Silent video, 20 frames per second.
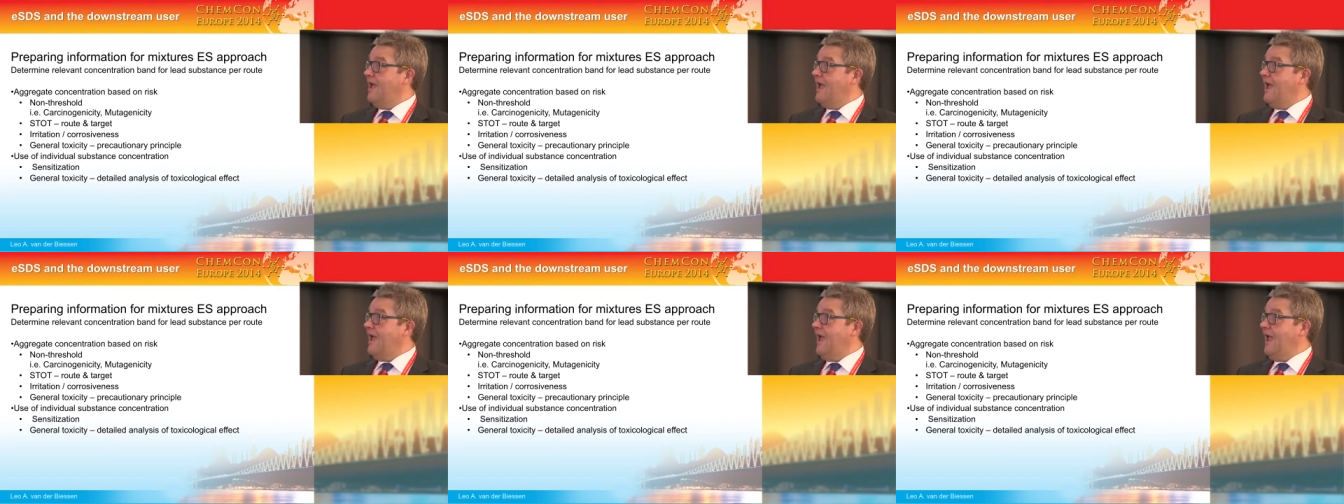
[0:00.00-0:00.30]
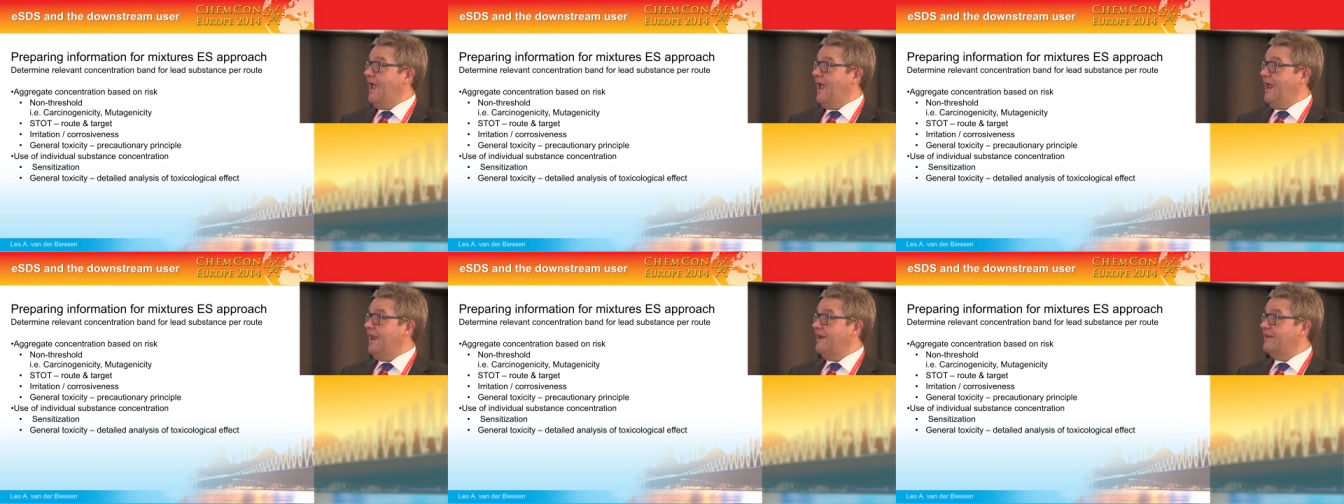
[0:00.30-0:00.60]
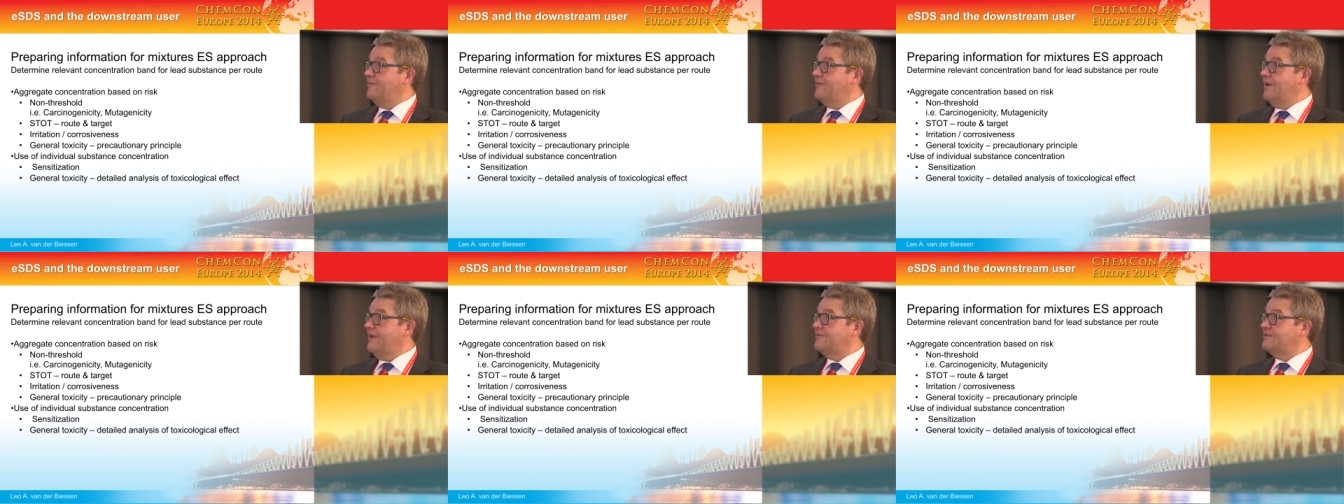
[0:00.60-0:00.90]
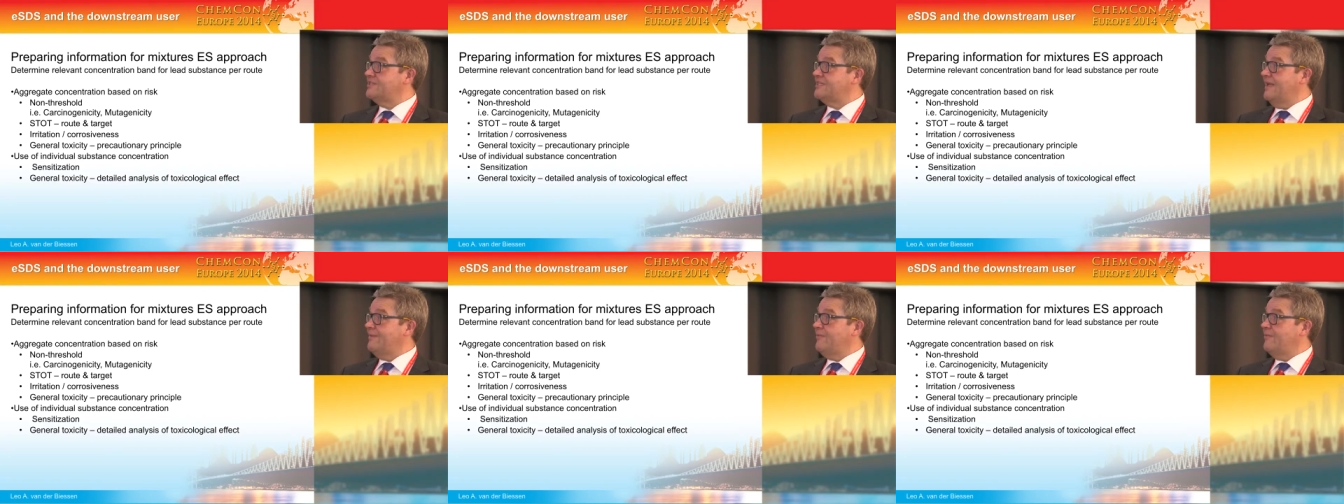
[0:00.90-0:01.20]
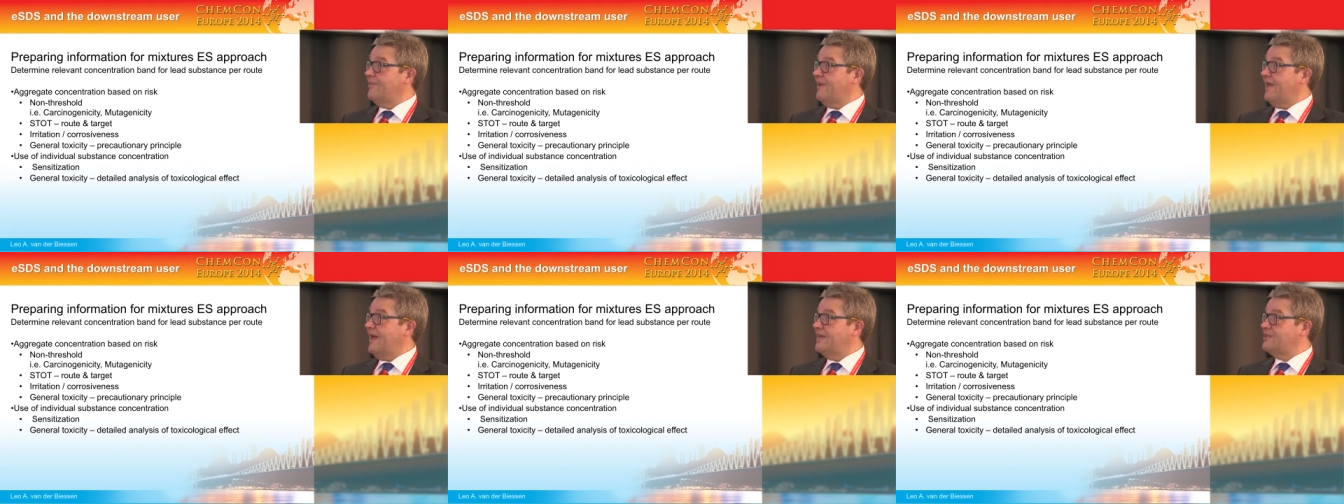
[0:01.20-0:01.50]
And well, the same
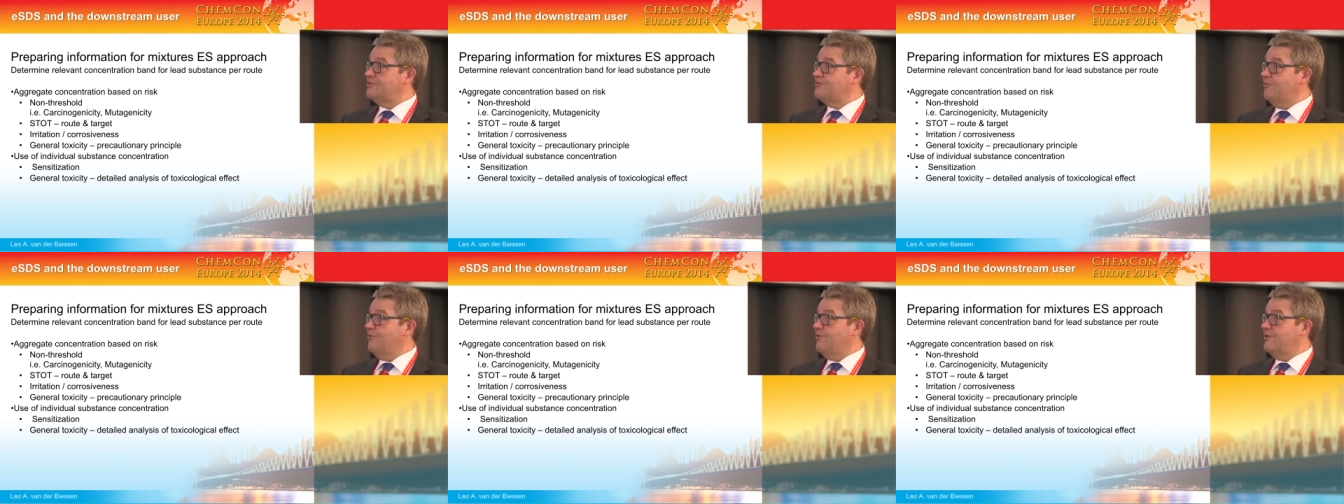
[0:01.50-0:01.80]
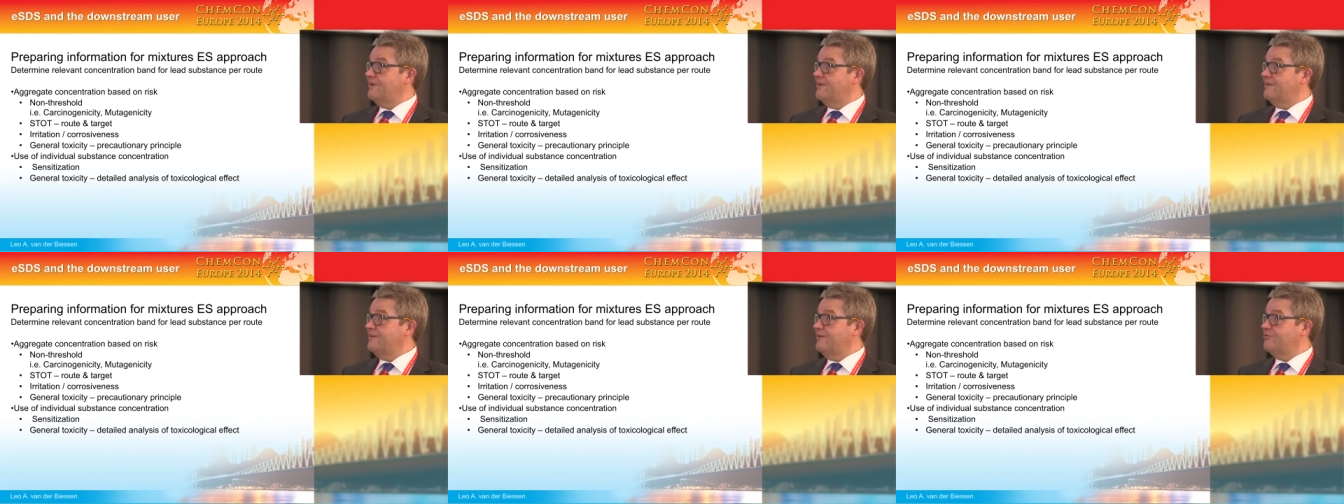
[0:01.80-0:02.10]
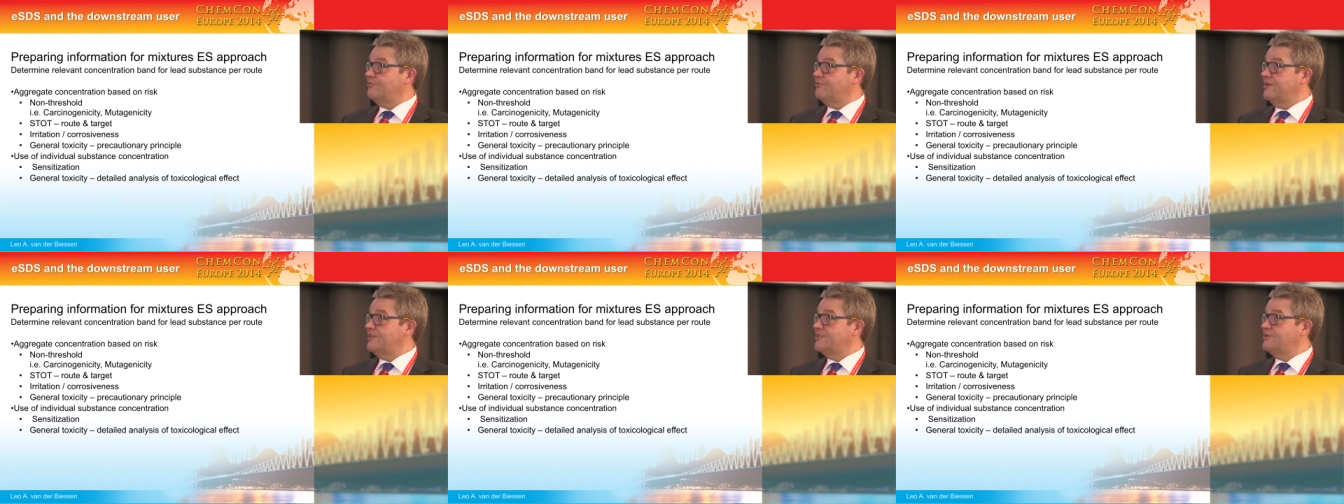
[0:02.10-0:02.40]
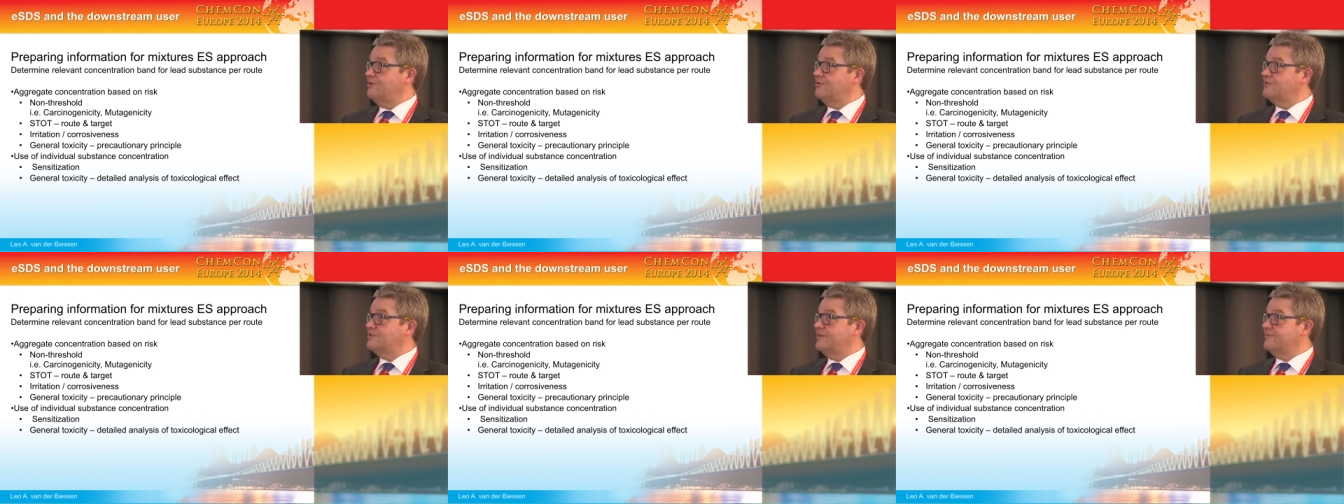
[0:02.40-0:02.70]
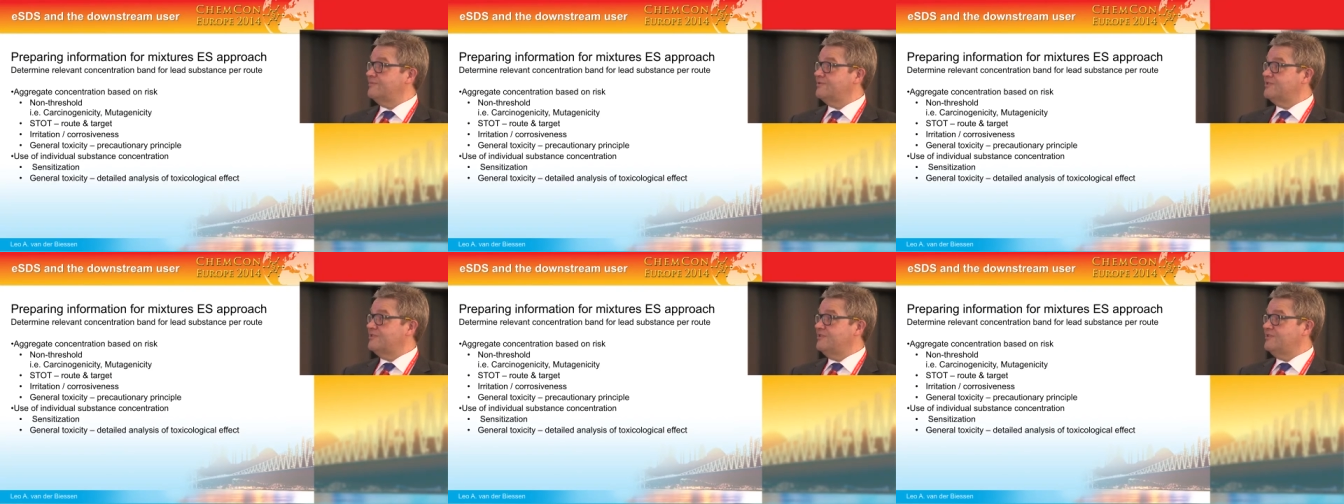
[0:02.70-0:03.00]
applies for the non-threshold
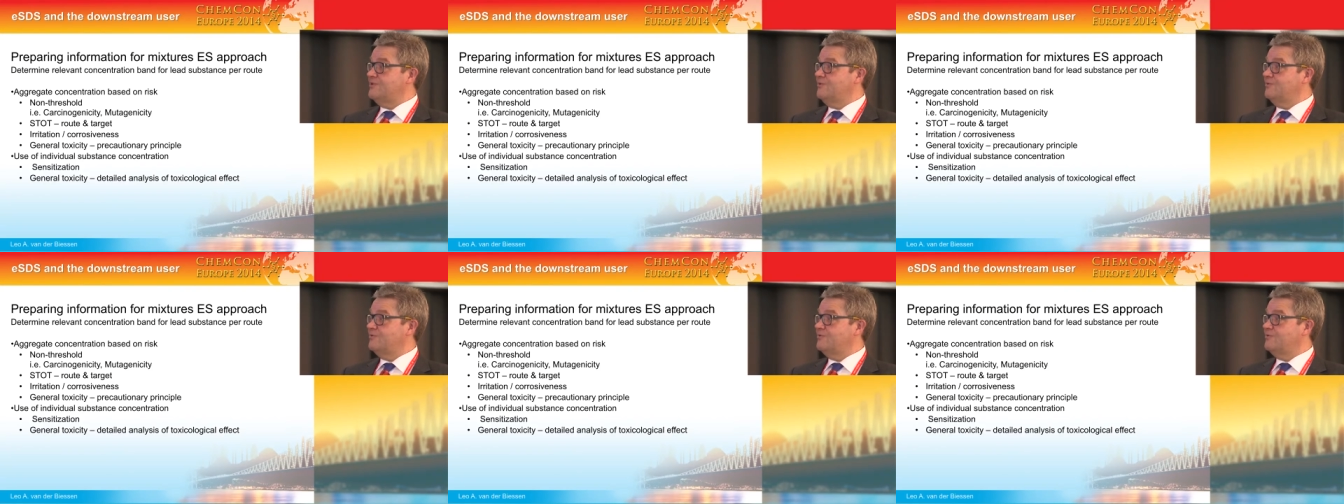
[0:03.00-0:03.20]
substances.